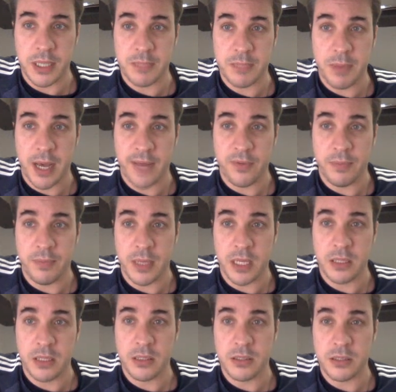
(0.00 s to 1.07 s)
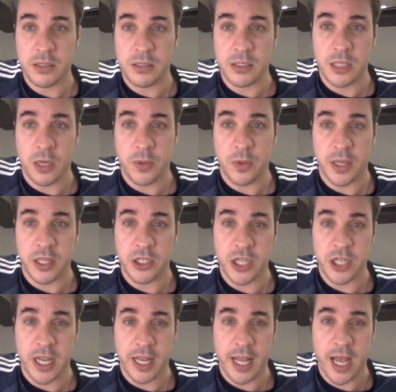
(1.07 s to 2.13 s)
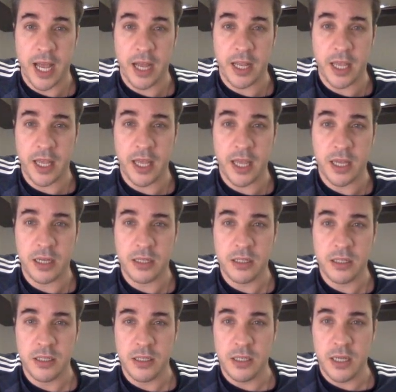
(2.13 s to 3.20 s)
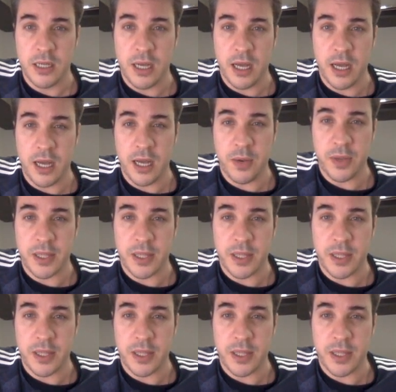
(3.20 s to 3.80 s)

part of a minute, so we can check it out here. We can